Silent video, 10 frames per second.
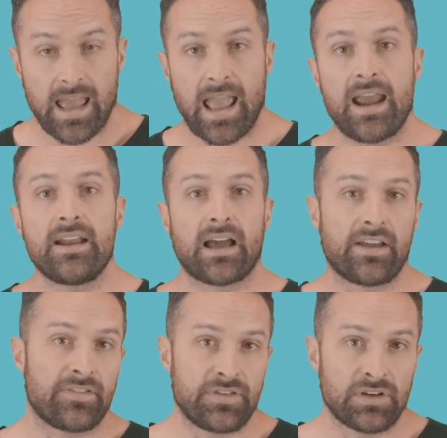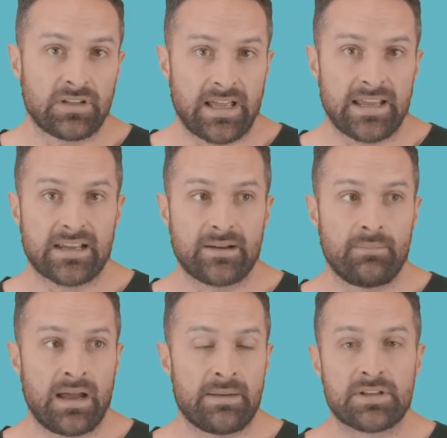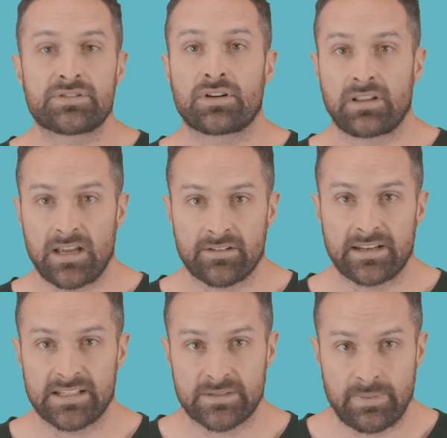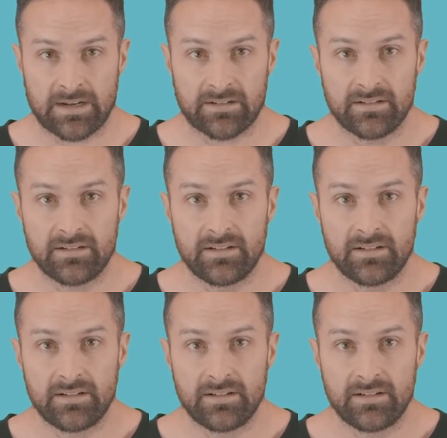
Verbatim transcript: and I feel like my mental clarity is better.